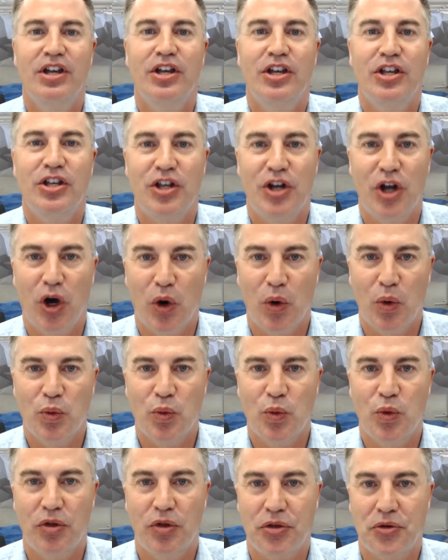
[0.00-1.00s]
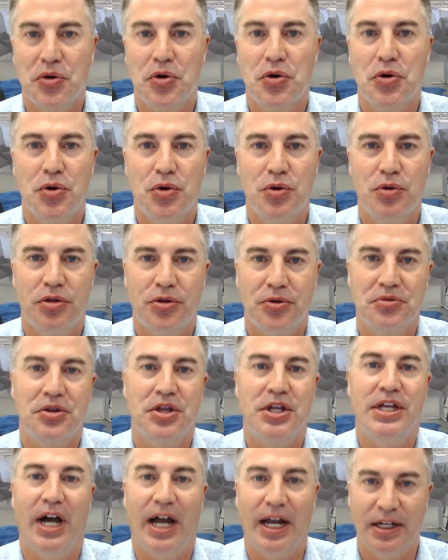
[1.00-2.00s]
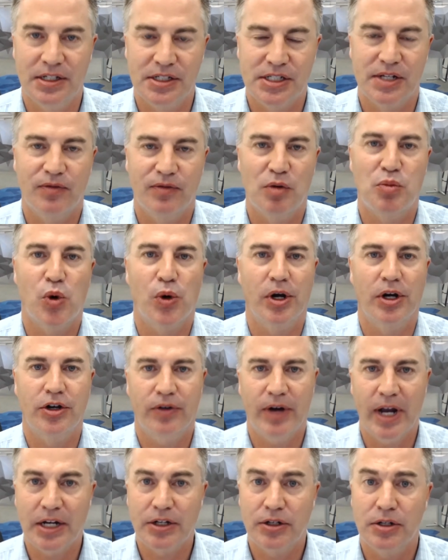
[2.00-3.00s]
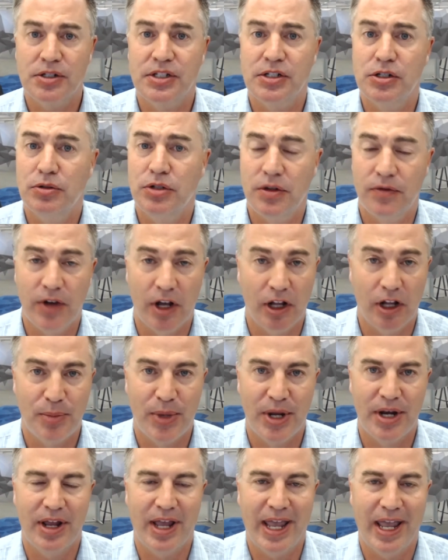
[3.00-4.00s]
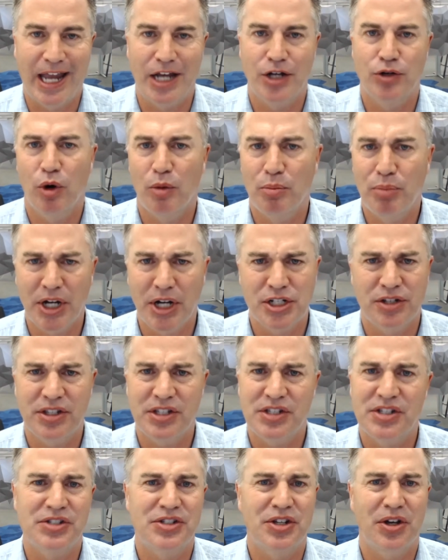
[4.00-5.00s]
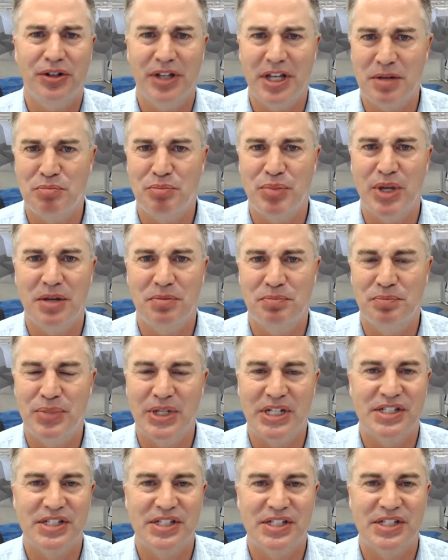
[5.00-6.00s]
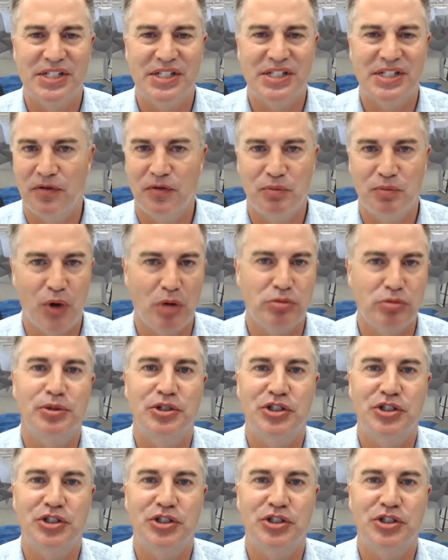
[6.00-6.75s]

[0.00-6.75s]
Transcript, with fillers: you know, through through the guidance of a board of directors, you develop an annual budget. This is all like big business stuff, probably